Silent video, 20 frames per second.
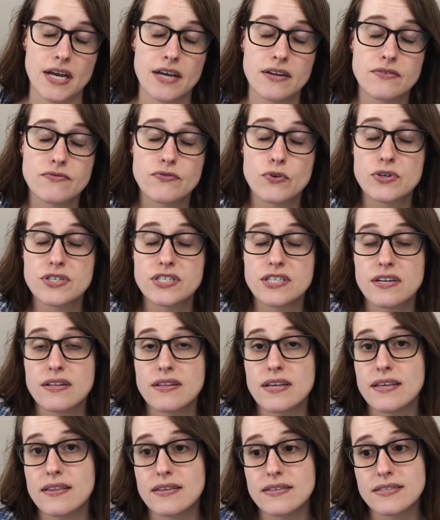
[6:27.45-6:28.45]
And
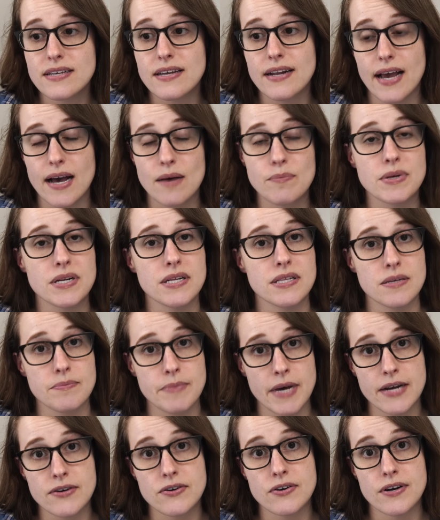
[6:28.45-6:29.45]
unfortunately, this can happen in the
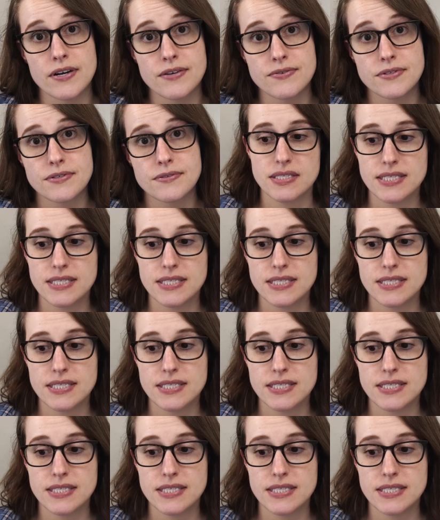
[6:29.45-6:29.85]
background.